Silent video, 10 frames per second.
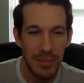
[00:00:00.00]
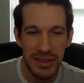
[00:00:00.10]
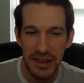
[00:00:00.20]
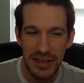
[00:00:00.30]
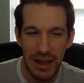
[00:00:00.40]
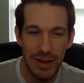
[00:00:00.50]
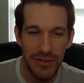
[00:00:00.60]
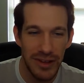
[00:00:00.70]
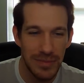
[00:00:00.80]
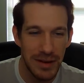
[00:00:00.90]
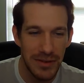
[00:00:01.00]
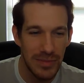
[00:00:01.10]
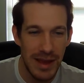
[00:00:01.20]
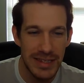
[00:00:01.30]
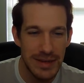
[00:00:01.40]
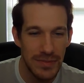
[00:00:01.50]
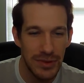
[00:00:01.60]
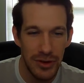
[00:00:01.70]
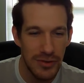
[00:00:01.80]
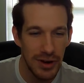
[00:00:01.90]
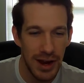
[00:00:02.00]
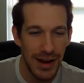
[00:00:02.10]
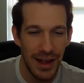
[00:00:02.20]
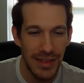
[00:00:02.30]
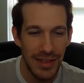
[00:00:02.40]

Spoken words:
But this level investment just makes him so great.